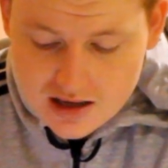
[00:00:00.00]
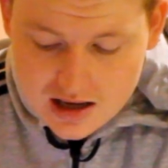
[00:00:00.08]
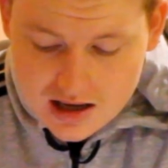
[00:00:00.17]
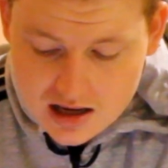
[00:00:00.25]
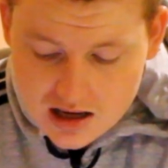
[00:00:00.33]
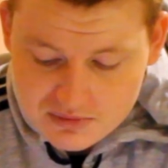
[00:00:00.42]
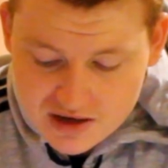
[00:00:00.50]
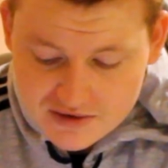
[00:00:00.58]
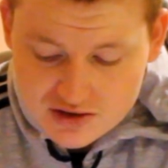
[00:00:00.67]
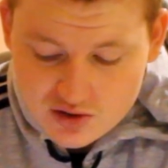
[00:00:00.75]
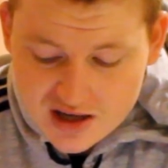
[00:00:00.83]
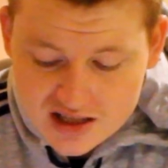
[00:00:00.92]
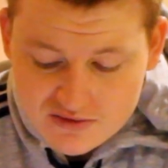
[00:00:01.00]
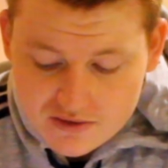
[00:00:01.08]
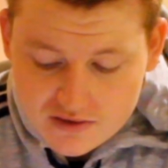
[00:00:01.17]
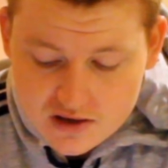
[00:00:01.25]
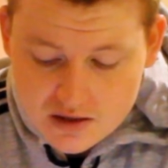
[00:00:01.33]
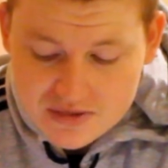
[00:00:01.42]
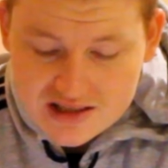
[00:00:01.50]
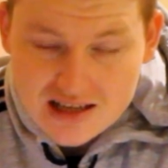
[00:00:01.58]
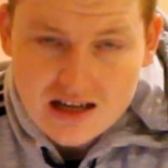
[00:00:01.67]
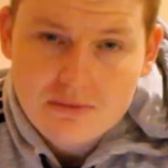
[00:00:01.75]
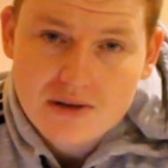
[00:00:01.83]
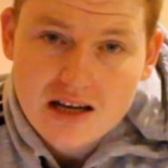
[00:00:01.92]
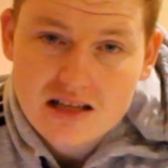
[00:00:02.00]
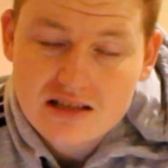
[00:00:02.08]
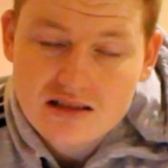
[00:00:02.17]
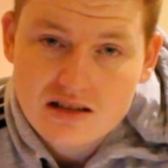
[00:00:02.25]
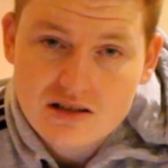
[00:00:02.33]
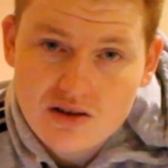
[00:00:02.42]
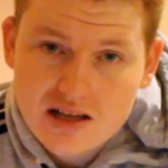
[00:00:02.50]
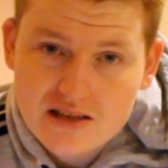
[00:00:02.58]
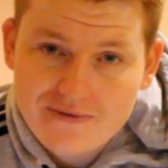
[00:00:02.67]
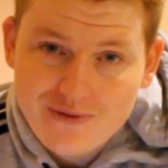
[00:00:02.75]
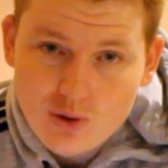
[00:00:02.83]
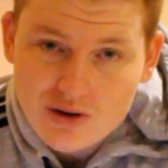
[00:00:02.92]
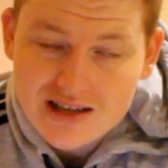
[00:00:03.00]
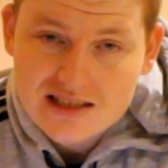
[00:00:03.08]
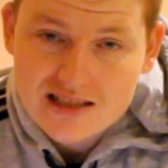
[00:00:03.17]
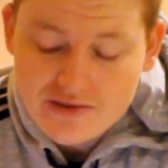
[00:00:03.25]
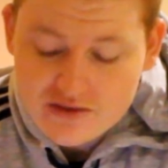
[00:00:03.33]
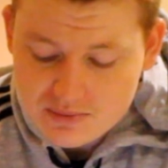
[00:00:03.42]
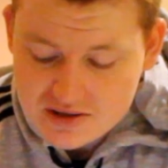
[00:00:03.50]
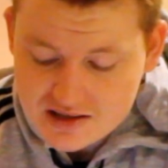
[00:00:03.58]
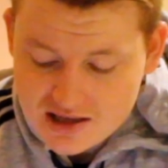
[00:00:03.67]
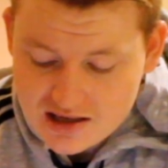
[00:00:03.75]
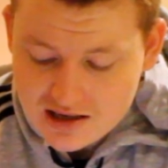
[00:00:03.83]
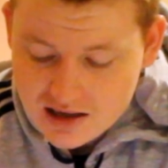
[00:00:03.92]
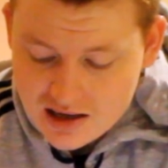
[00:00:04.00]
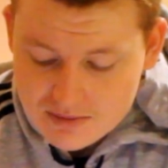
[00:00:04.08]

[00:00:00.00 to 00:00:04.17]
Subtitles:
We have the Tigers 53% up against the Knights 47%.